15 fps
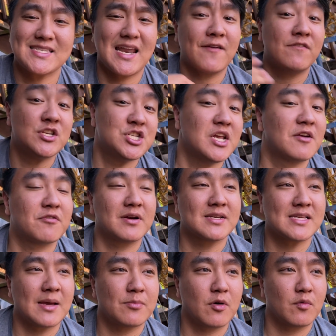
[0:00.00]
Like Vegeta, for
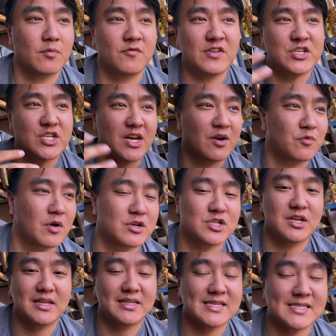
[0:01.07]
example, Vegeta and Roach
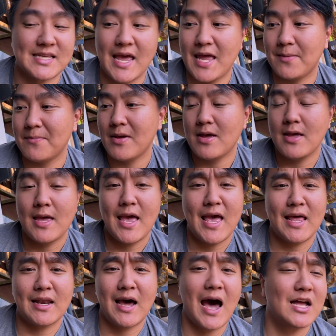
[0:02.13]
look the same,
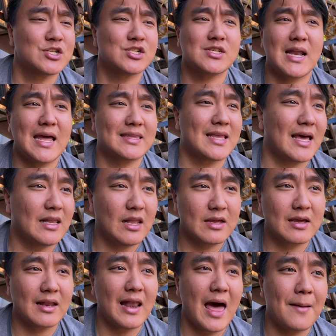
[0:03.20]
and I just like that look
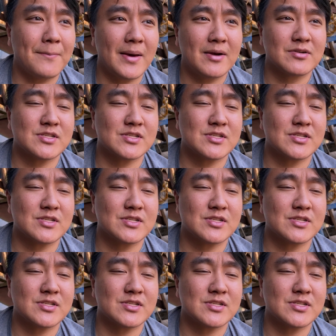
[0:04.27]
a lot better.